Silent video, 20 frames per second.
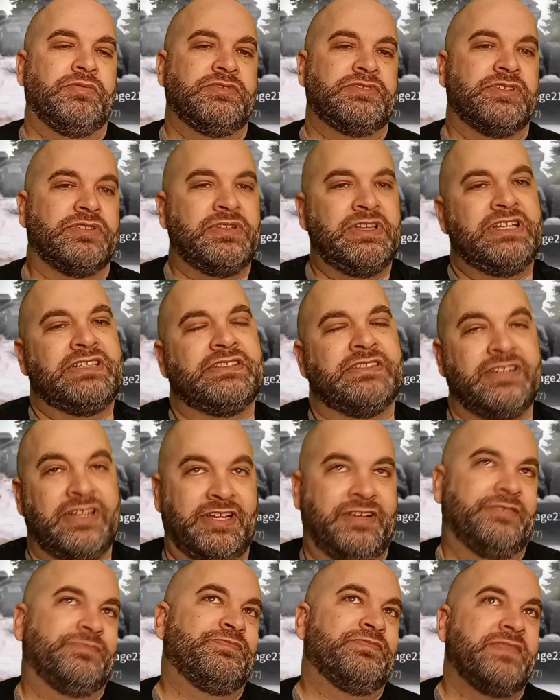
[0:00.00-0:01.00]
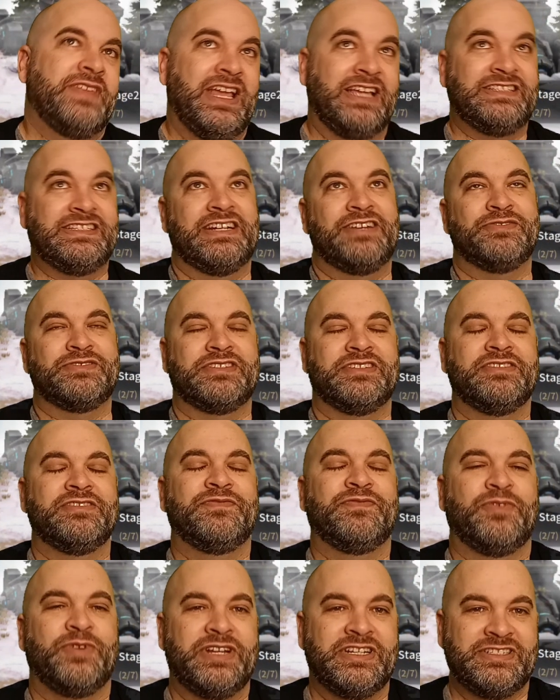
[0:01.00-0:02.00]
So I said I was going
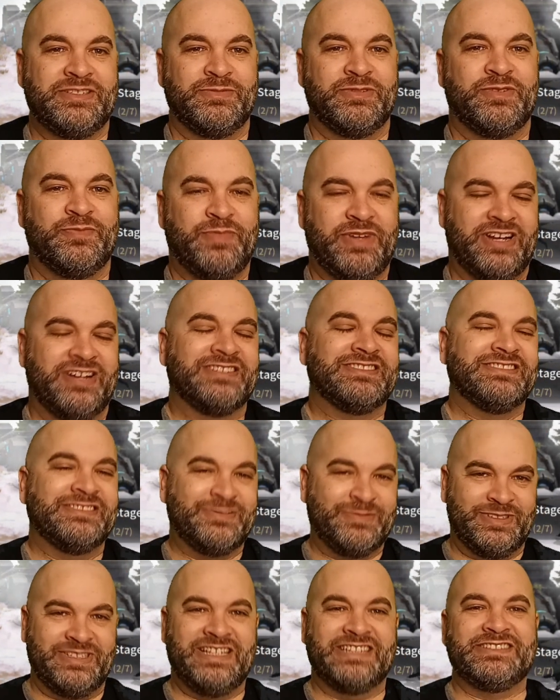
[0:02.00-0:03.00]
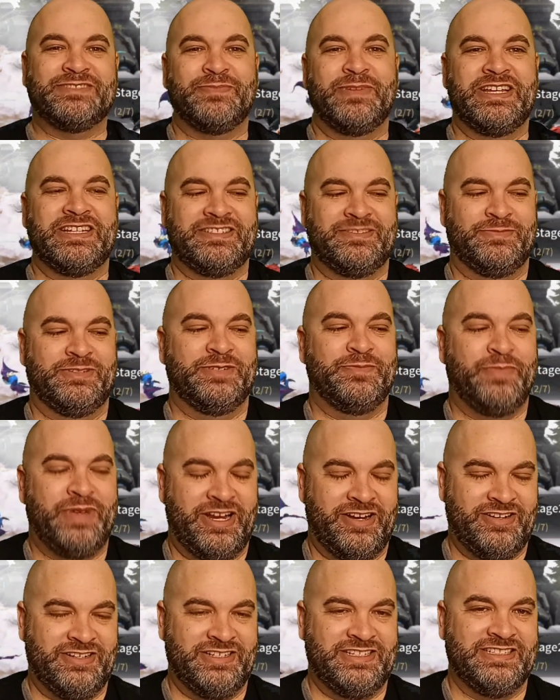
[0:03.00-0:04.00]
to avoid some comparisons, but let's make some
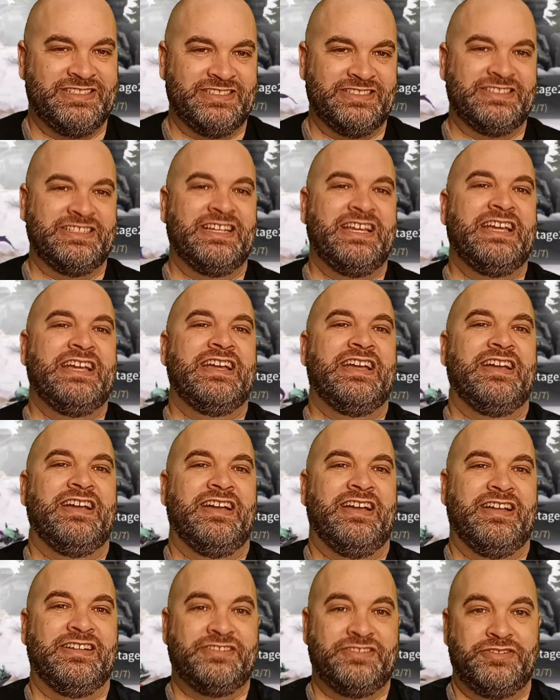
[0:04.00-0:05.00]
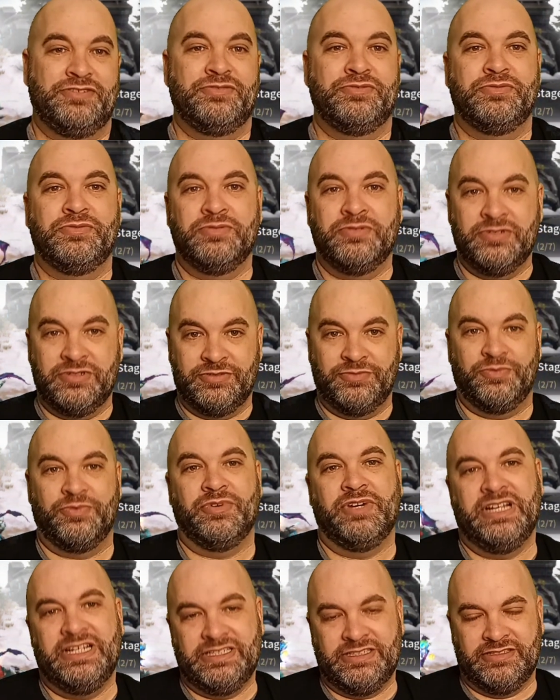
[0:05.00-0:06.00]
comparisons to
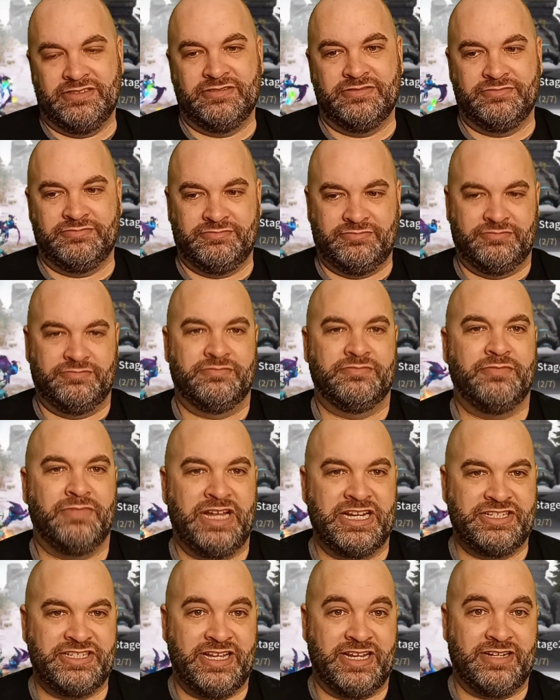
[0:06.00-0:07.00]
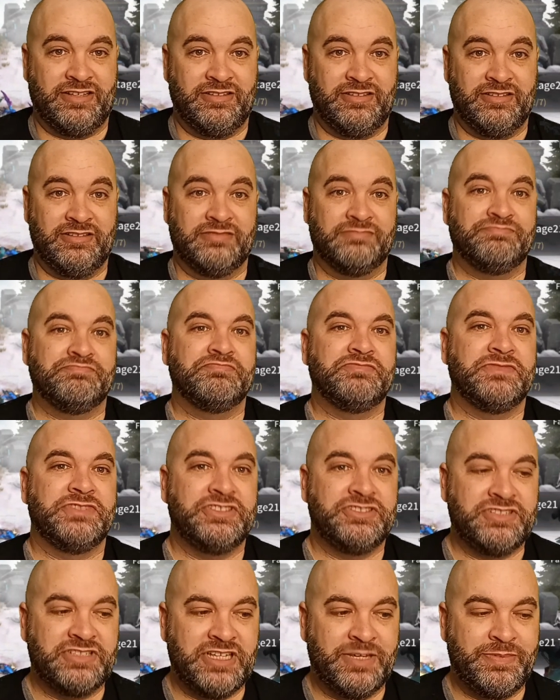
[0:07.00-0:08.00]
what my channel
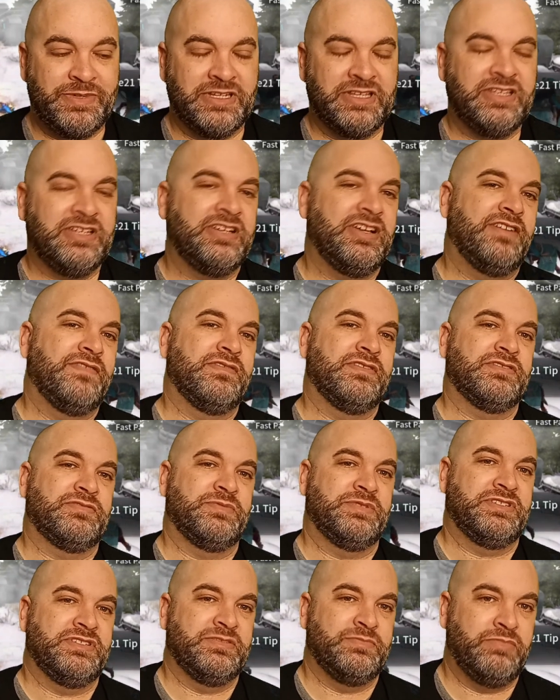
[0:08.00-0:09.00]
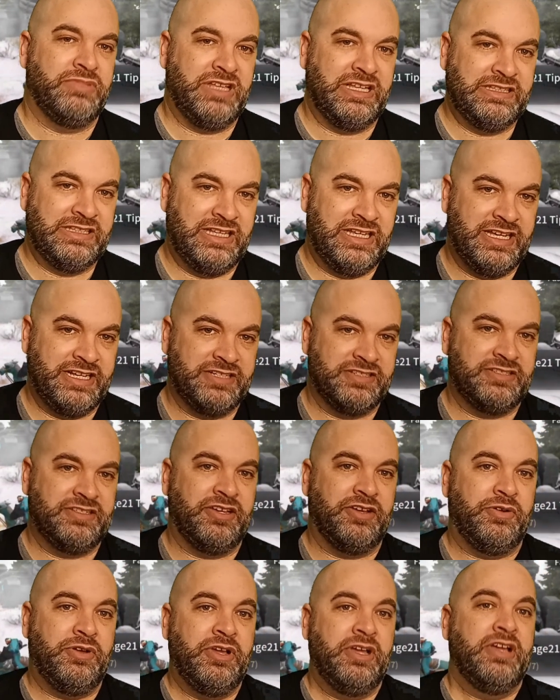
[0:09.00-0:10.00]
typically covers, which is Bloodline.
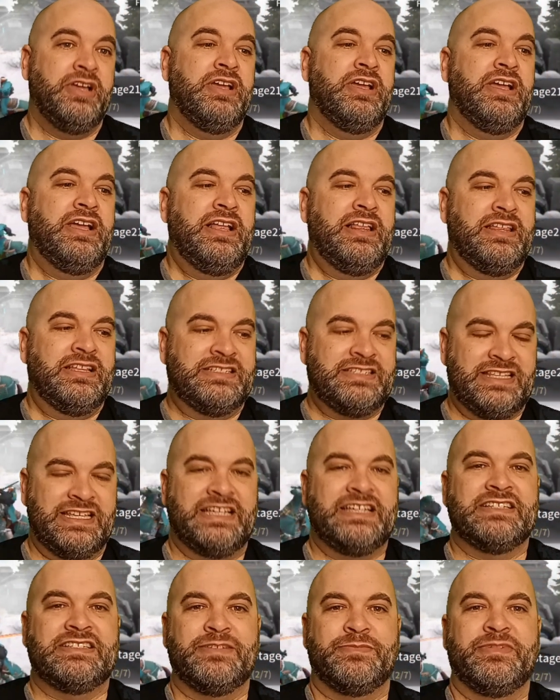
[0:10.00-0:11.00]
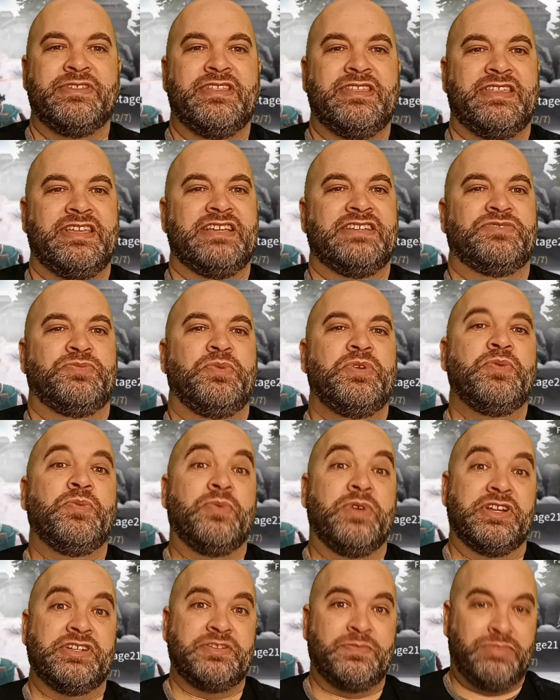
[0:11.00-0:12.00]
So let's think of some of the things we
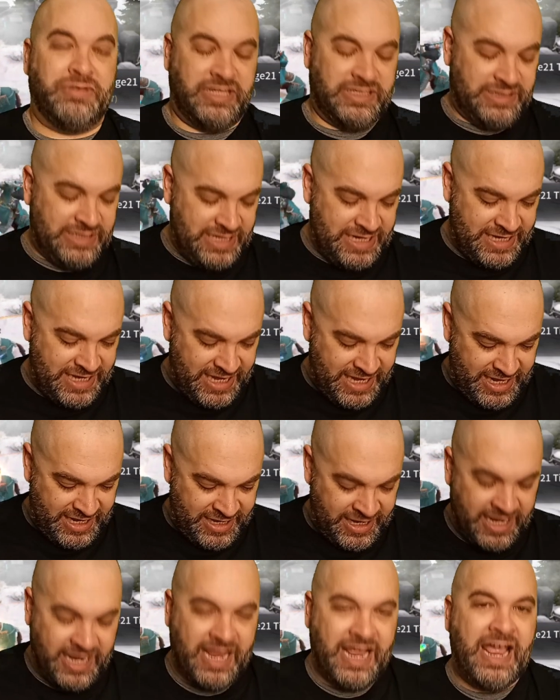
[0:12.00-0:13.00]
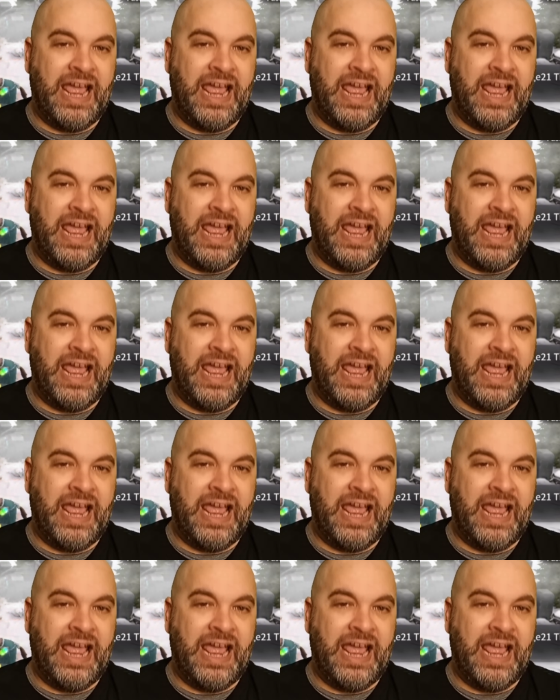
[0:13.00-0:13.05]
wish Bloodline had.